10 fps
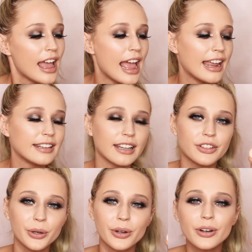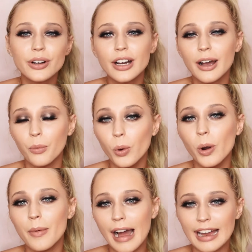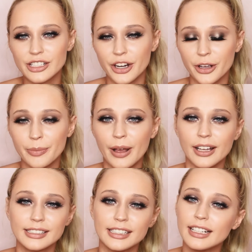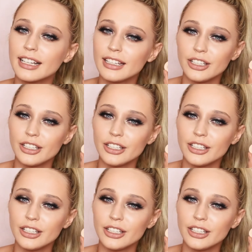And if you're a warm eyeshadow person,